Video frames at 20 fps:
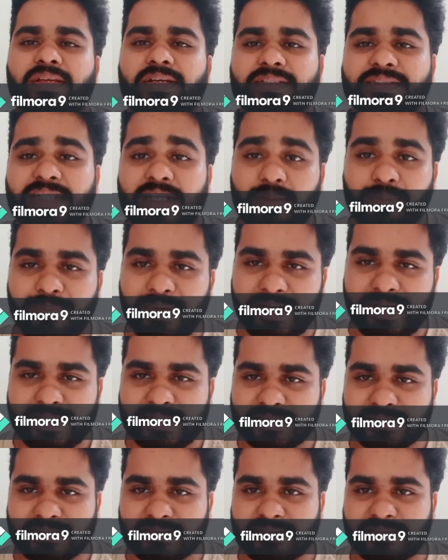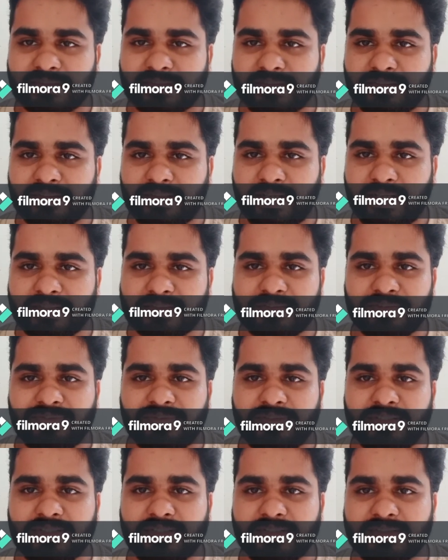celebrations as if
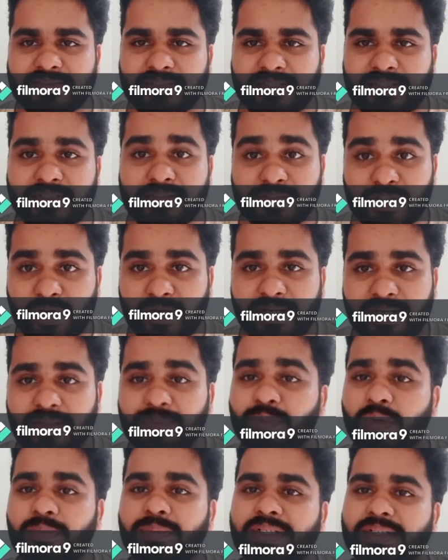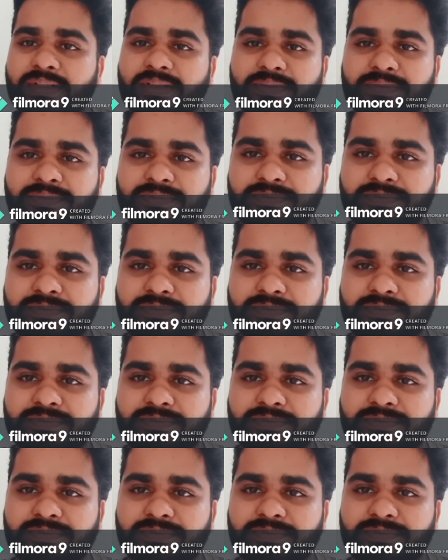it is a historic moment.